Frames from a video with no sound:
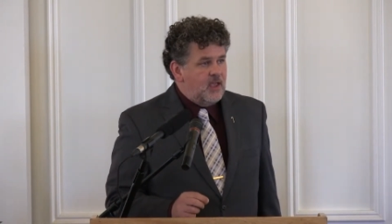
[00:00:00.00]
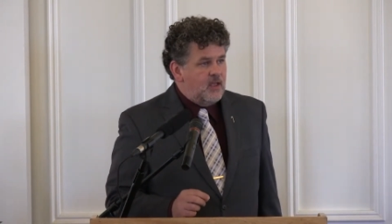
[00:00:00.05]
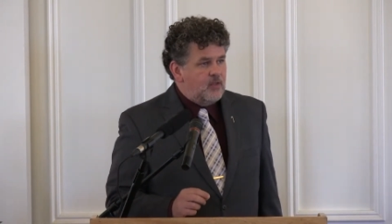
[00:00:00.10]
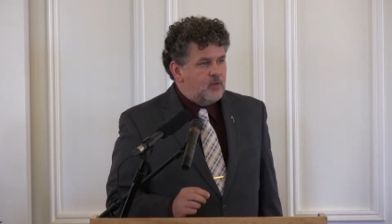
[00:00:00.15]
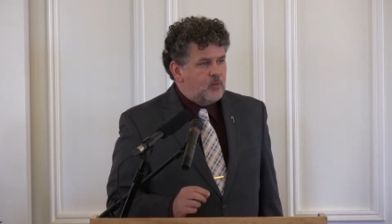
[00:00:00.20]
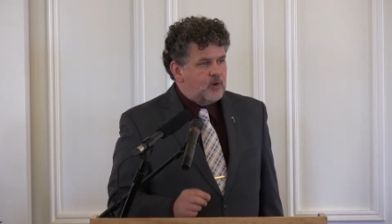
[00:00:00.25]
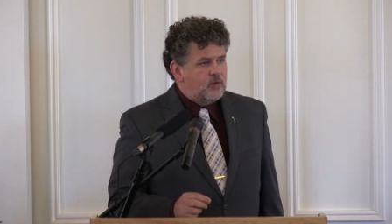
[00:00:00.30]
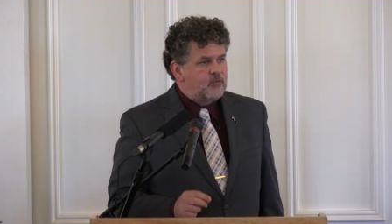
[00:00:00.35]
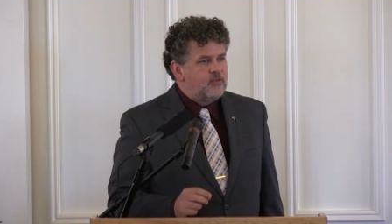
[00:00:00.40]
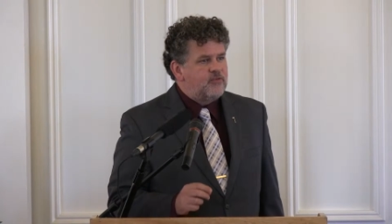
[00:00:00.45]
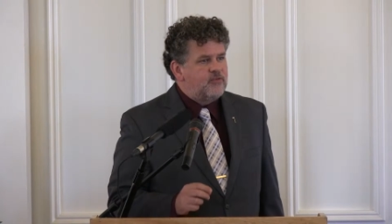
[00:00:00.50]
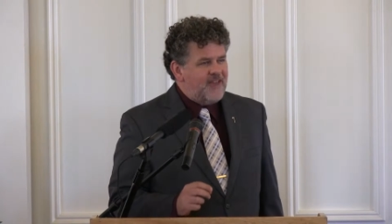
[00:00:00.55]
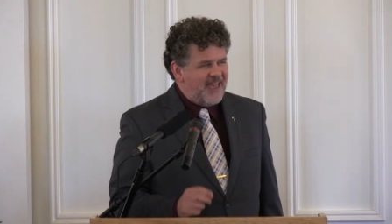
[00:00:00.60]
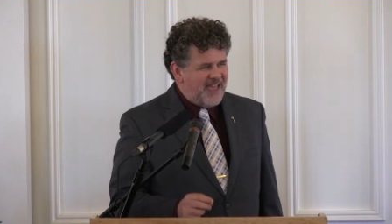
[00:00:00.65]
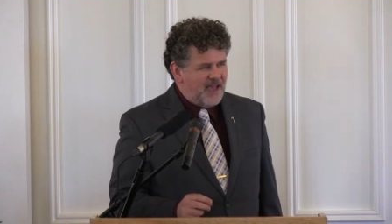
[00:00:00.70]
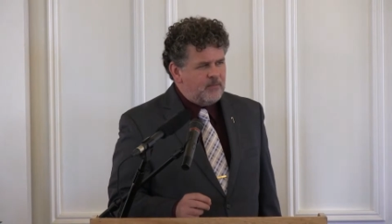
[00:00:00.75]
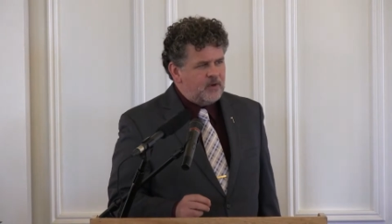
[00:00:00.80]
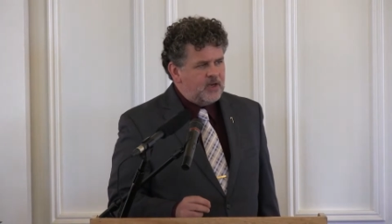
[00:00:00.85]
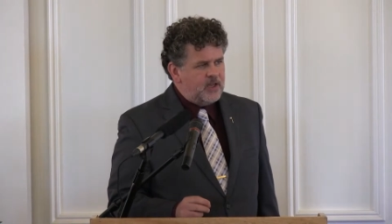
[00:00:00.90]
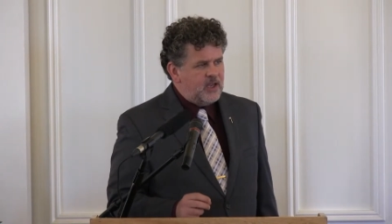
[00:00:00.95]
the word
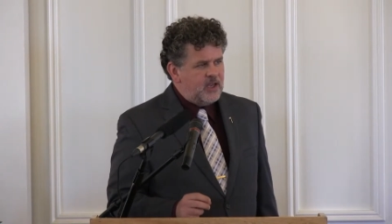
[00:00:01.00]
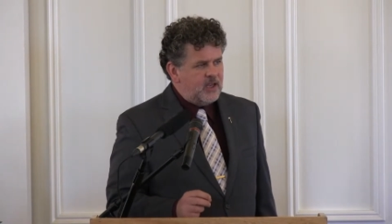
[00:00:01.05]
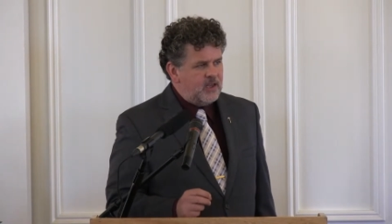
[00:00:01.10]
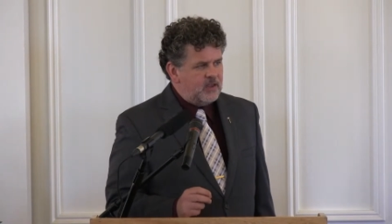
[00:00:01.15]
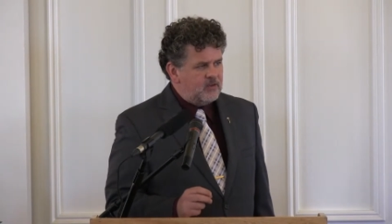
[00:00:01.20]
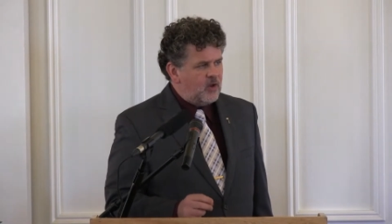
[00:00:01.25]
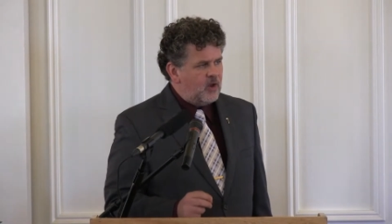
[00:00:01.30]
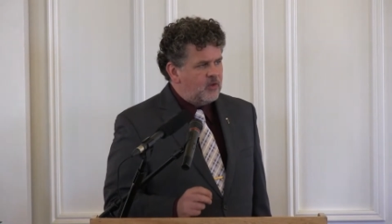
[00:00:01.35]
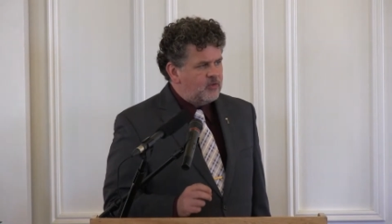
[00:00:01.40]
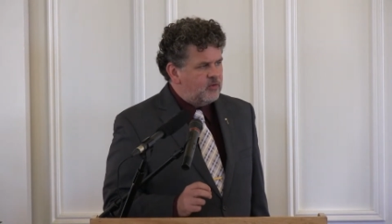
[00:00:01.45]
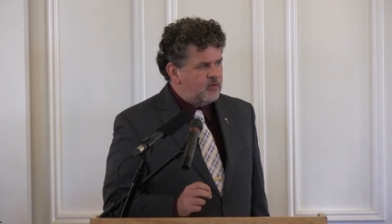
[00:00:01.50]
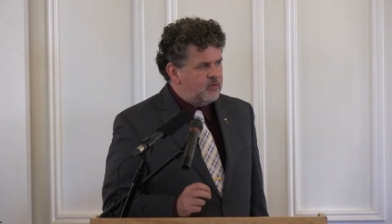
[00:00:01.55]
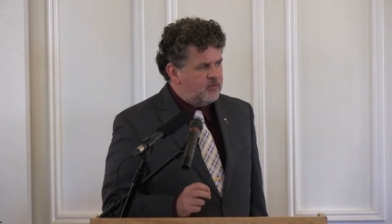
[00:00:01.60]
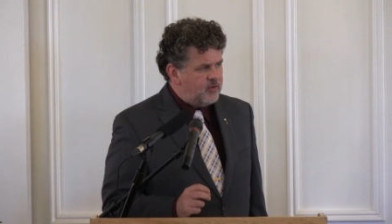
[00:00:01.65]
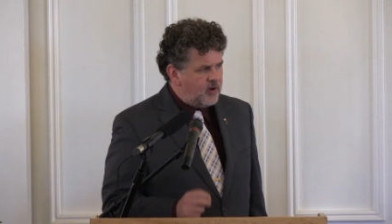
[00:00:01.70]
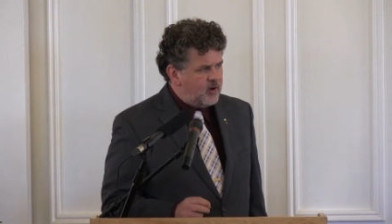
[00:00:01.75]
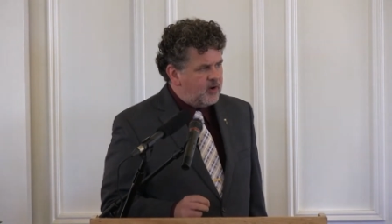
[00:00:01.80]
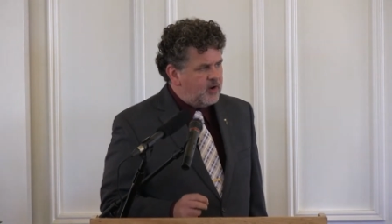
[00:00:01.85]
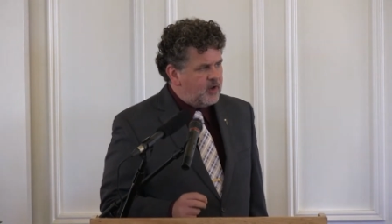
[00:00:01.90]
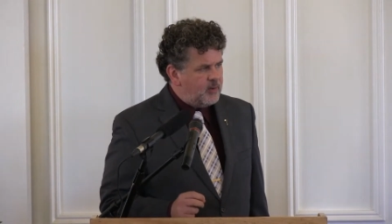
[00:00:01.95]
family is also
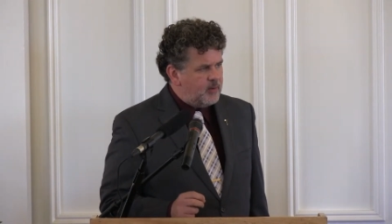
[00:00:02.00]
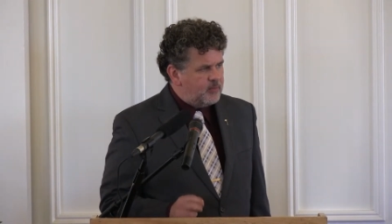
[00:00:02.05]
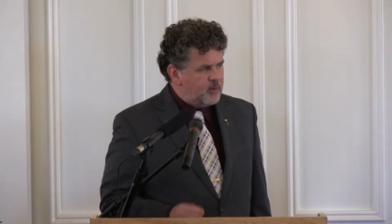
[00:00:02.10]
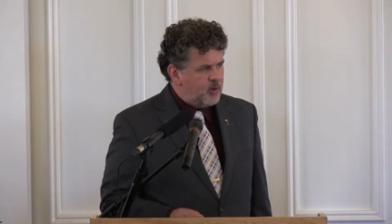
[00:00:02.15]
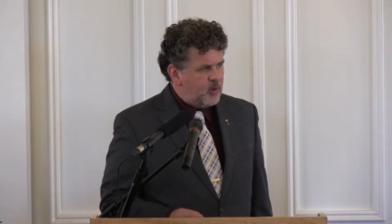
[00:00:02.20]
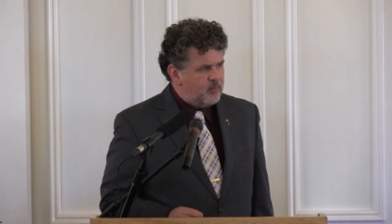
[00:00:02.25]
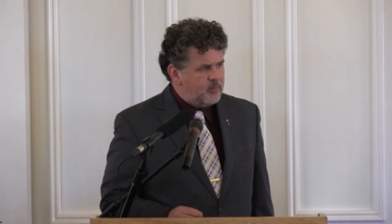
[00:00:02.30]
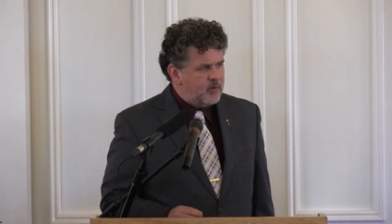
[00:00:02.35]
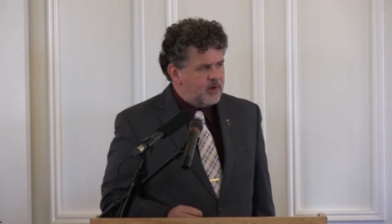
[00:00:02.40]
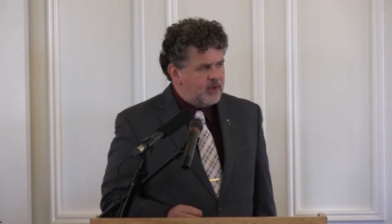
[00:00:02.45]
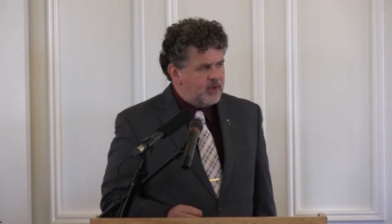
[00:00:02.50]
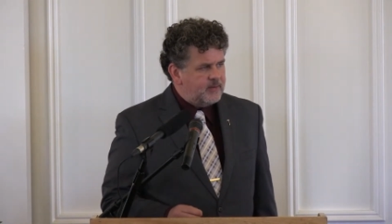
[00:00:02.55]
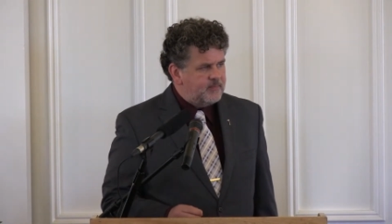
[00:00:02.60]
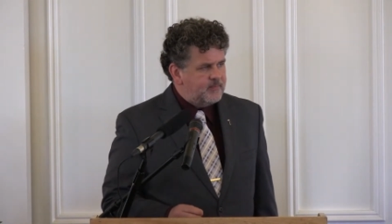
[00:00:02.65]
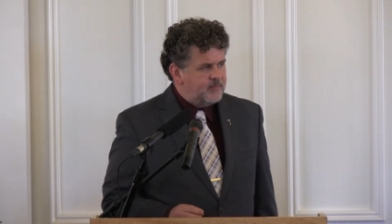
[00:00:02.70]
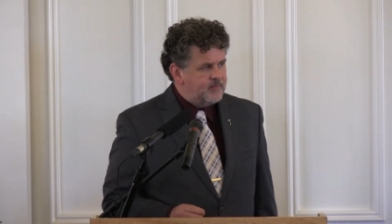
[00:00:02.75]
very appropriate.